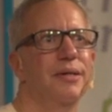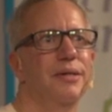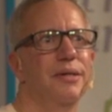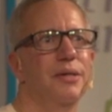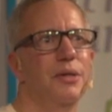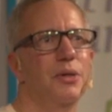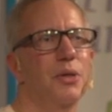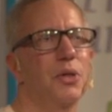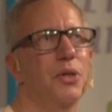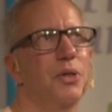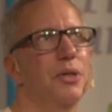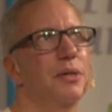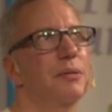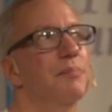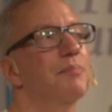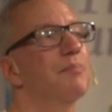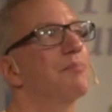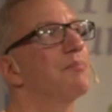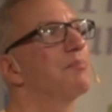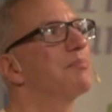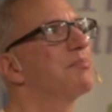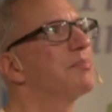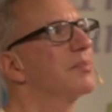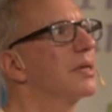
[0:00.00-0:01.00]
If
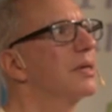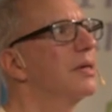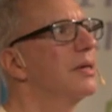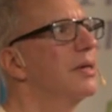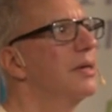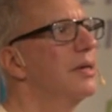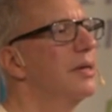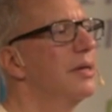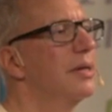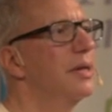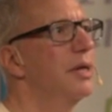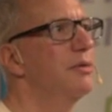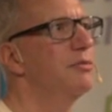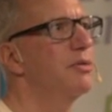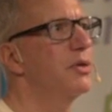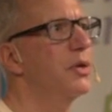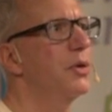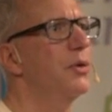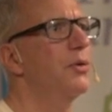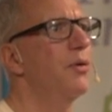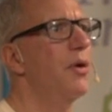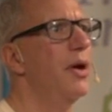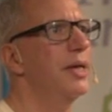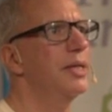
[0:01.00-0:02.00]

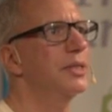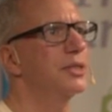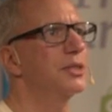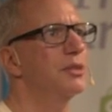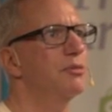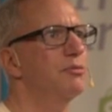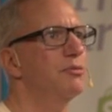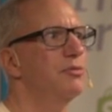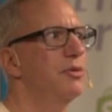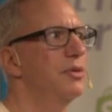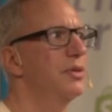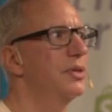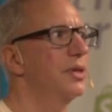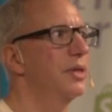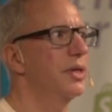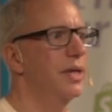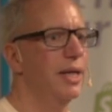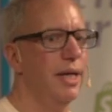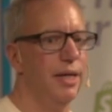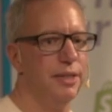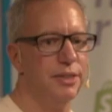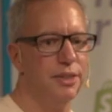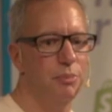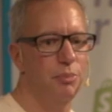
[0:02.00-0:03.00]
you create something that
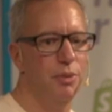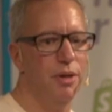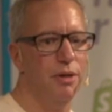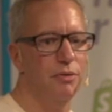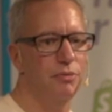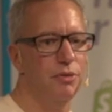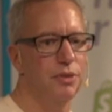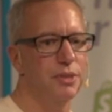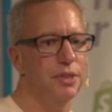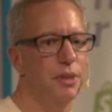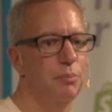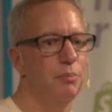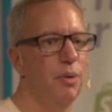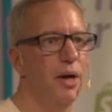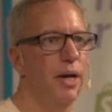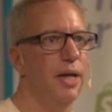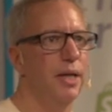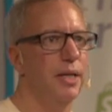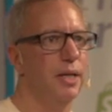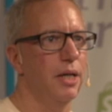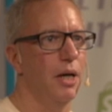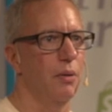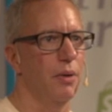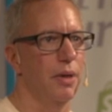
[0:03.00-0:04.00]
gets a bit of a
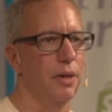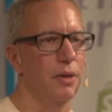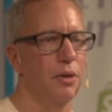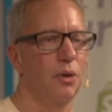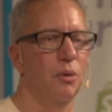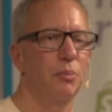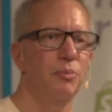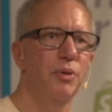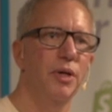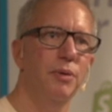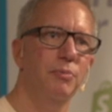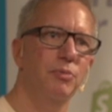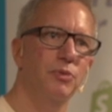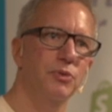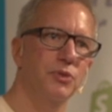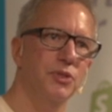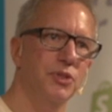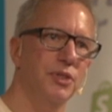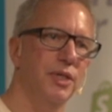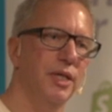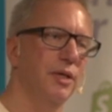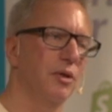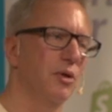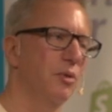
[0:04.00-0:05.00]
debate going, or people
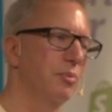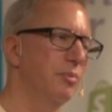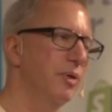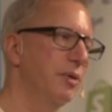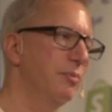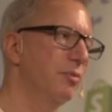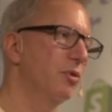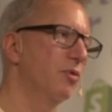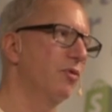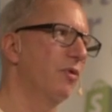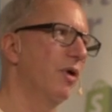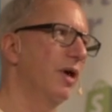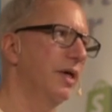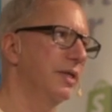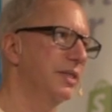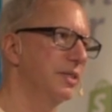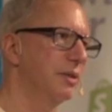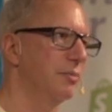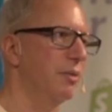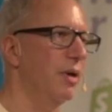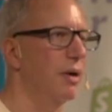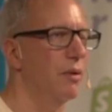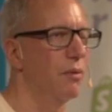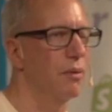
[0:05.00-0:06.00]
see, or people write
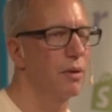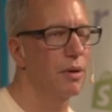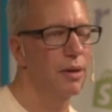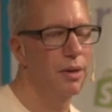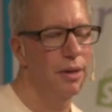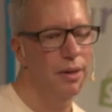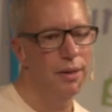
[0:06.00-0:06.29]
about,